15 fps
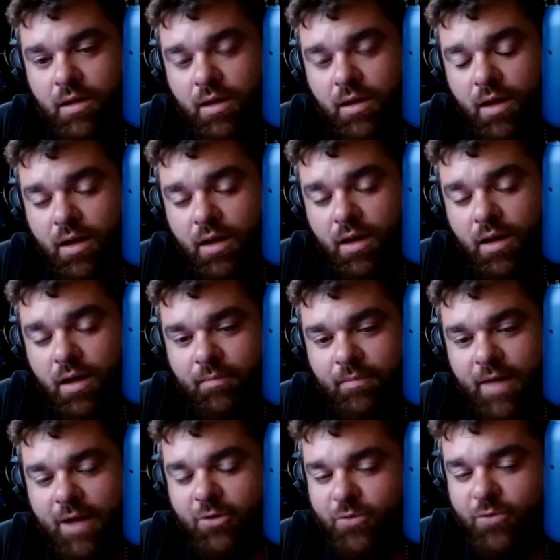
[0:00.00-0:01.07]
I
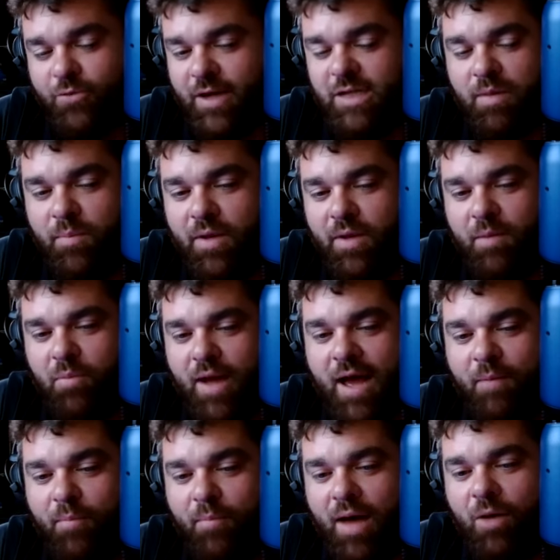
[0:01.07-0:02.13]
was racing my buddy Brian
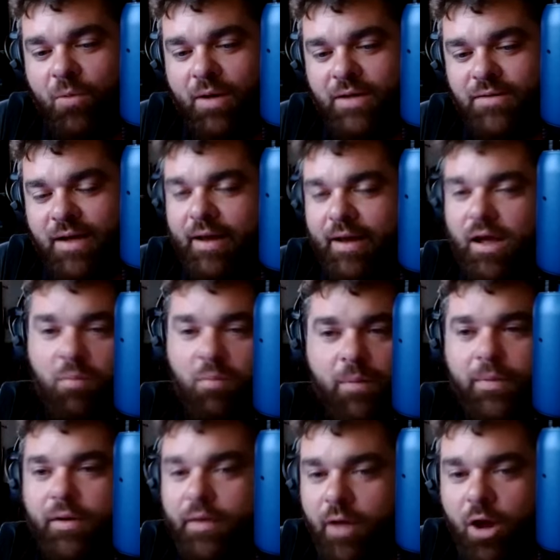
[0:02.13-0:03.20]
Baldwin. He's like, now come up
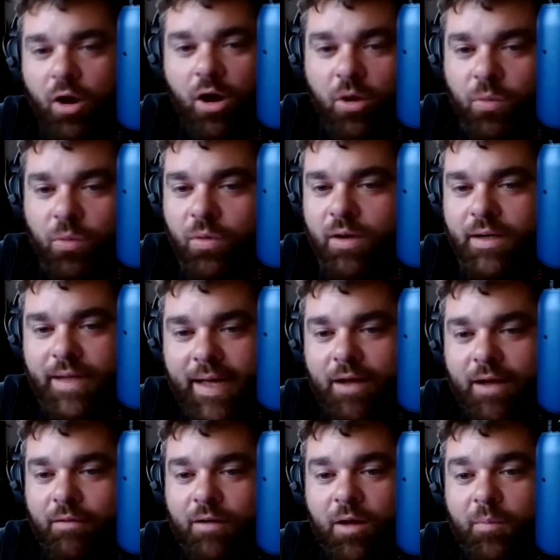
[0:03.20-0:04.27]
here and go 01 dead
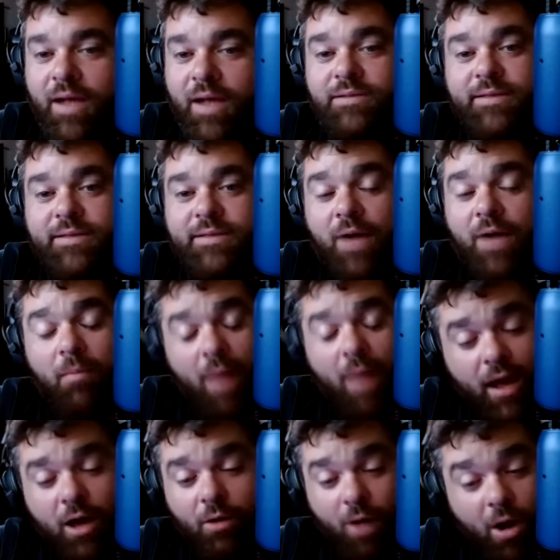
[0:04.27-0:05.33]
on me. I said, well, I
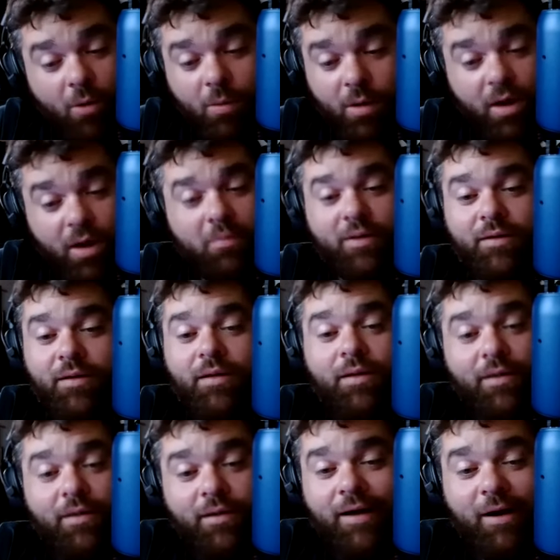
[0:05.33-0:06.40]
might go 01, but
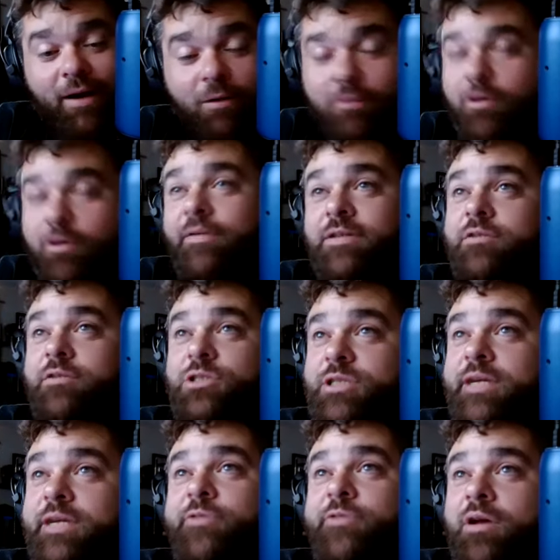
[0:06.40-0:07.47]
I don't know if it's going to
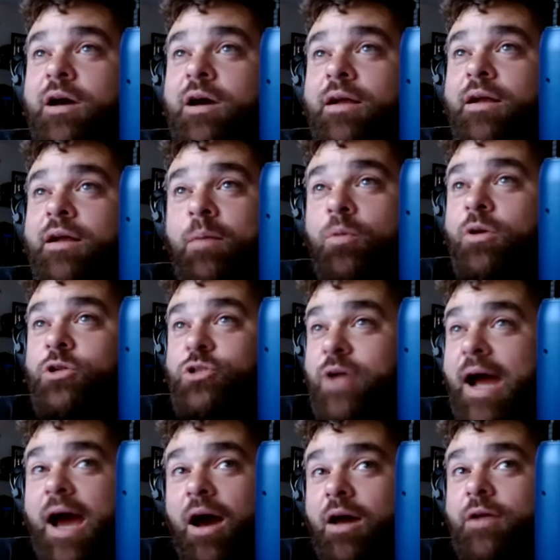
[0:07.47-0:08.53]
shift or not. And I'm going to
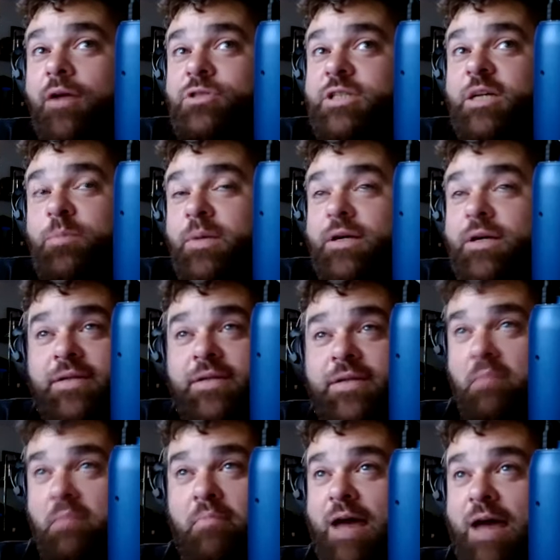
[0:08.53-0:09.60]
try auto shift because I
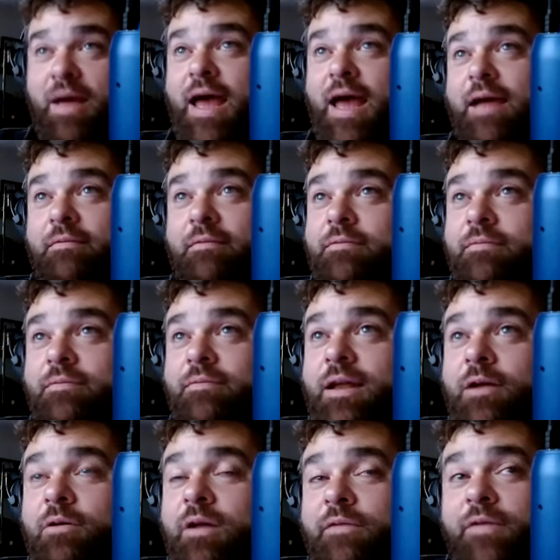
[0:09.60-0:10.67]
can buy back. You
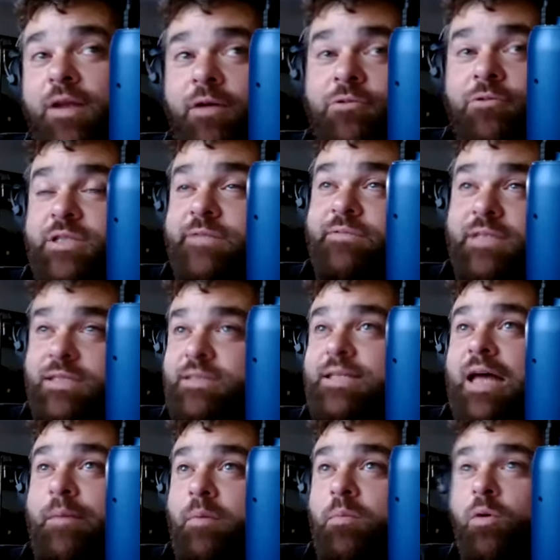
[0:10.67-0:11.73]
know, and if it don't shift this
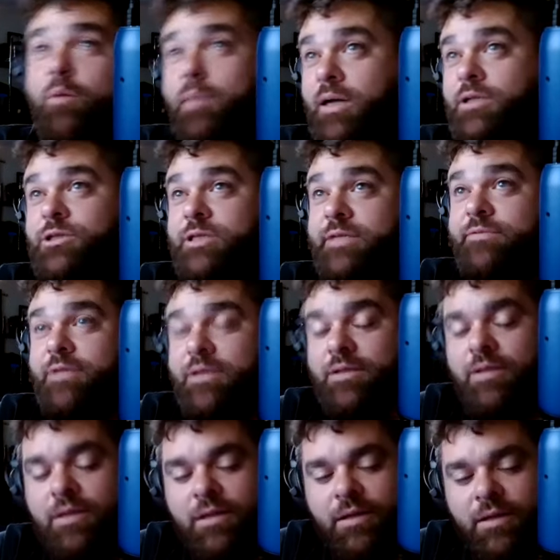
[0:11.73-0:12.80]
time, I'm going to button shift it.
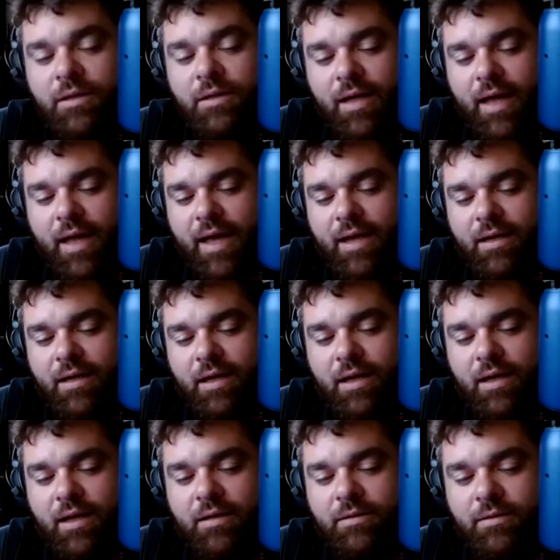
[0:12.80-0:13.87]
And
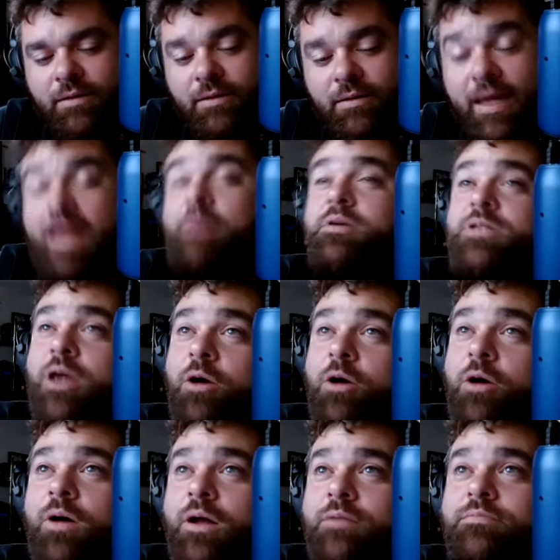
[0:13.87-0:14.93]
he was
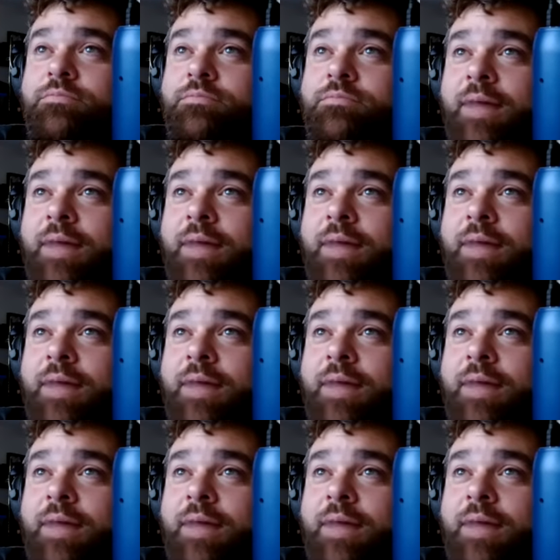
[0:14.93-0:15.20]
01.